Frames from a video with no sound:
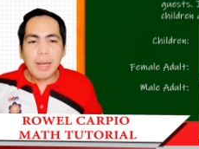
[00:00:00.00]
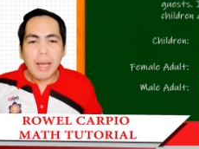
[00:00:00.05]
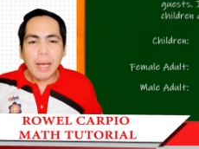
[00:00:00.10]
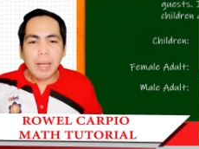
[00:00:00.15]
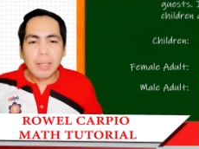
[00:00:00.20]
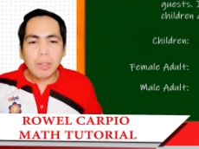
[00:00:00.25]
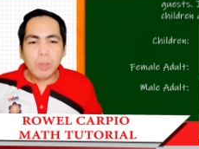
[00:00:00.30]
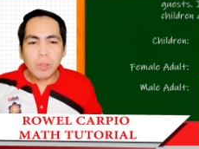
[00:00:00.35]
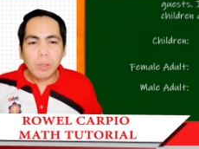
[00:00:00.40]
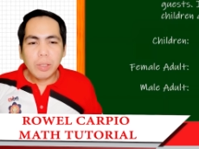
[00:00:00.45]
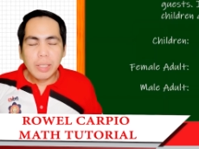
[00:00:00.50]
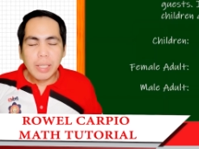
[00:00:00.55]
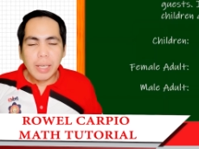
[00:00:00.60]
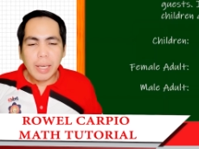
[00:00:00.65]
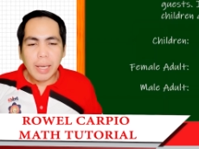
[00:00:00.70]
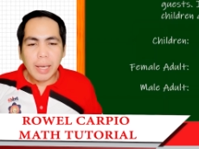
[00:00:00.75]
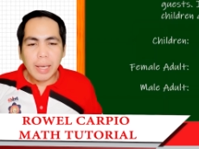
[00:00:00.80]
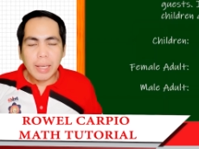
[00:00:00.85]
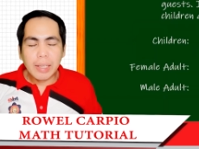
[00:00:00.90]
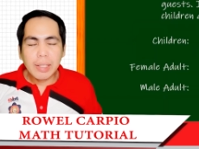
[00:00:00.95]
adult
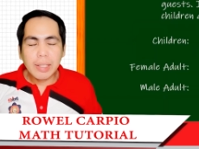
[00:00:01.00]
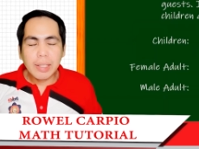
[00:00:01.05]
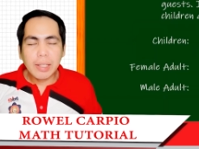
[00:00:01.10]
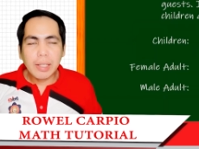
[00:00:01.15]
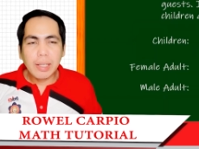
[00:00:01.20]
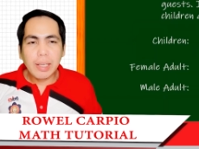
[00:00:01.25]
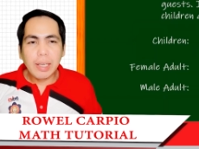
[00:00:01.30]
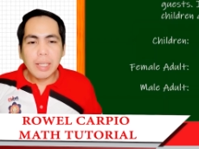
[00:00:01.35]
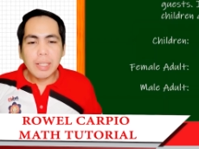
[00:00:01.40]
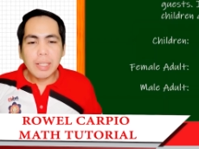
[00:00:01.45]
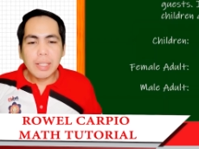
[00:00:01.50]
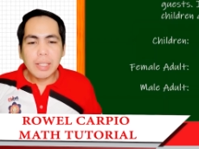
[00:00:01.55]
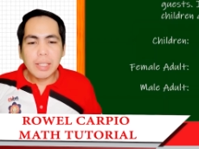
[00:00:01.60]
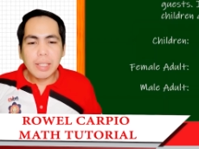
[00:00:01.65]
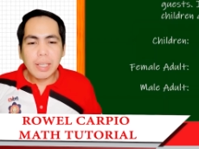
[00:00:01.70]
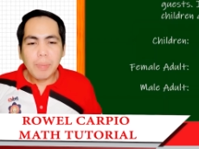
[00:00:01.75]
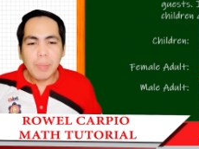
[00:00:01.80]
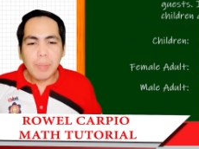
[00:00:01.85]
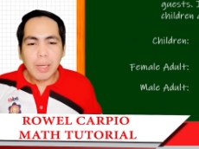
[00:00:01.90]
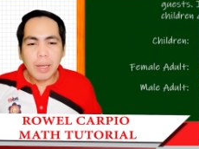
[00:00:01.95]
guest is
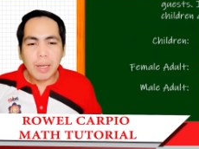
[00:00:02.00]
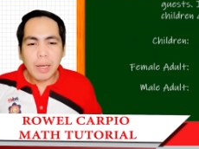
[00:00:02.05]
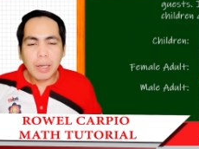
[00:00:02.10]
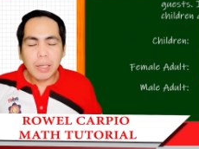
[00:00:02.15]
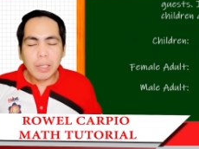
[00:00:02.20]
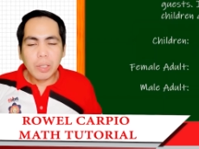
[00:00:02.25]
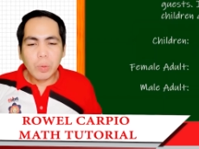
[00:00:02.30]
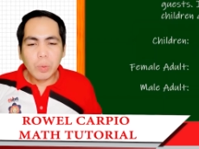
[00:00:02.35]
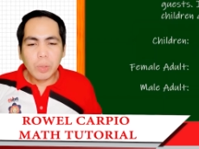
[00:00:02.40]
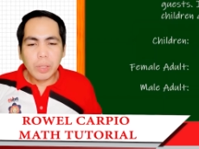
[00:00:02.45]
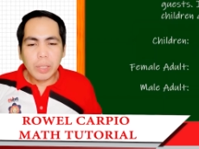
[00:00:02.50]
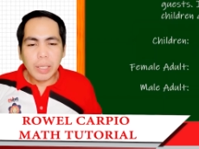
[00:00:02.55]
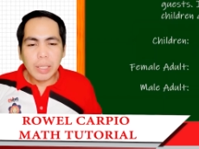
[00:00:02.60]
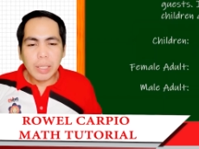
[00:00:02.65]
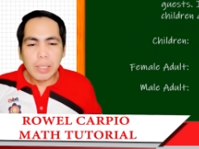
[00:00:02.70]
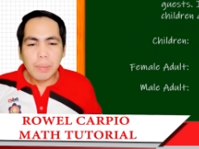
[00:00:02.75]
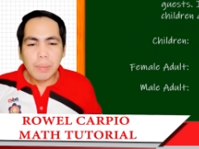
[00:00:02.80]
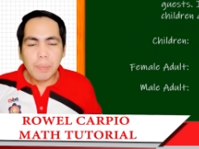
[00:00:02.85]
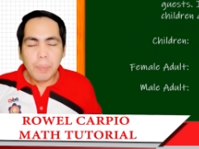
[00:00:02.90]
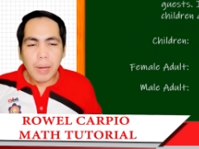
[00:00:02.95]
similar to
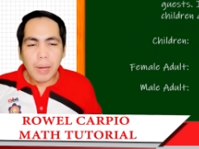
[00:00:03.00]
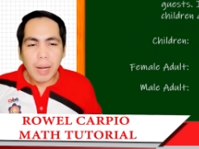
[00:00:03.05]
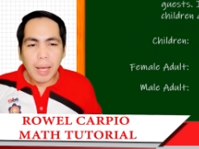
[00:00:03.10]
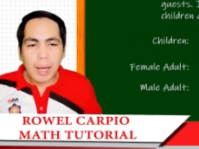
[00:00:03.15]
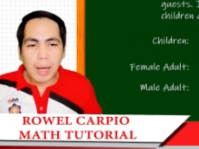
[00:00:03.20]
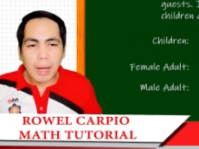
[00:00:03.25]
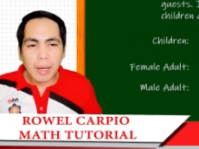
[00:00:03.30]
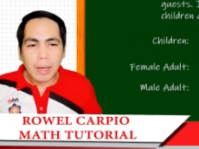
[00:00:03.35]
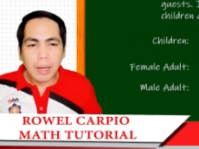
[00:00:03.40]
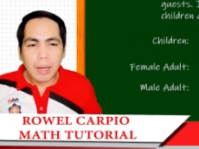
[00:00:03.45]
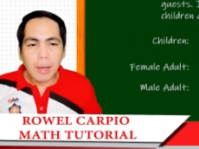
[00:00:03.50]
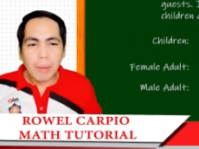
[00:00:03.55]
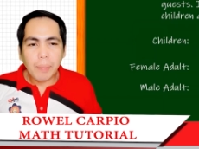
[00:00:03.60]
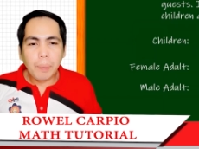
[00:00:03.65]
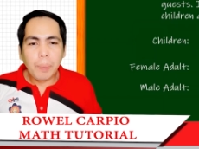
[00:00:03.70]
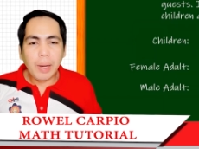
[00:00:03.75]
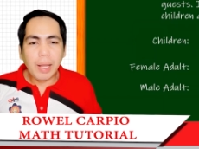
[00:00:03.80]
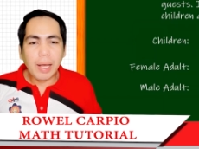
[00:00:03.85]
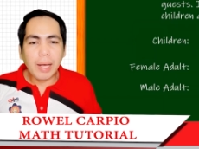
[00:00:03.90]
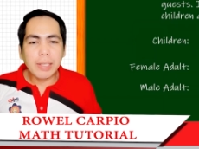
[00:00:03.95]
this black
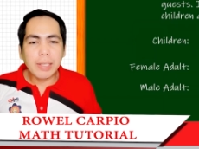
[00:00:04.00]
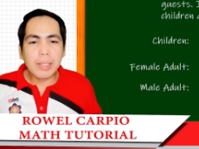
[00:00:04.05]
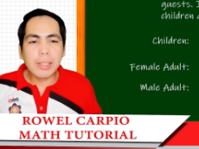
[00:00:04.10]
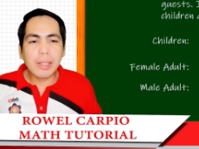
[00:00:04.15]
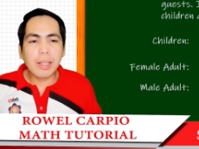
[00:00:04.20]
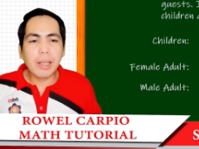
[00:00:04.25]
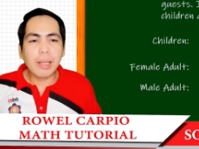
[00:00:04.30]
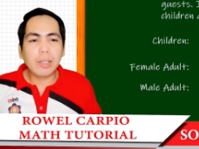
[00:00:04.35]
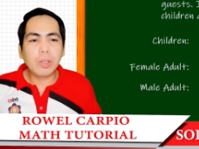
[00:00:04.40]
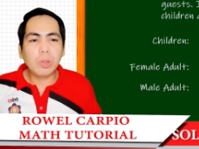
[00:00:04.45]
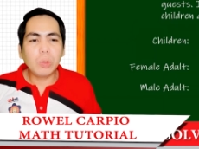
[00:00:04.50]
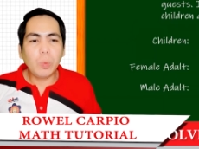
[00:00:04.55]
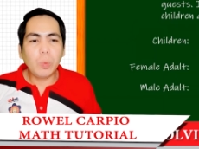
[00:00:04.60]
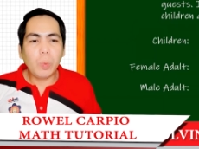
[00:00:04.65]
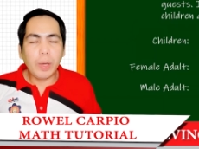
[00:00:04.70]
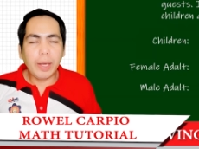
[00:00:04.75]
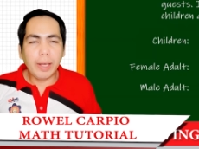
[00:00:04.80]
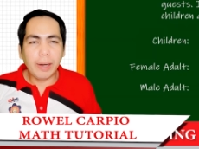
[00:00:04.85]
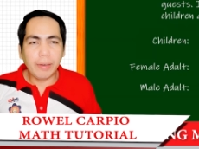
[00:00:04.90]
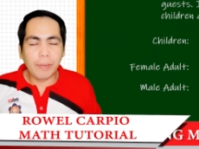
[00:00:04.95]
plus
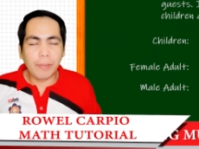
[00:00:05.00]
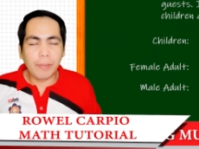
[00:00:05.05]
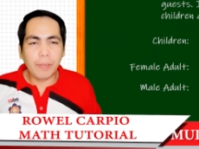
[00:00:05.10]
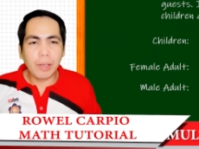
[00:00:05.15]
12,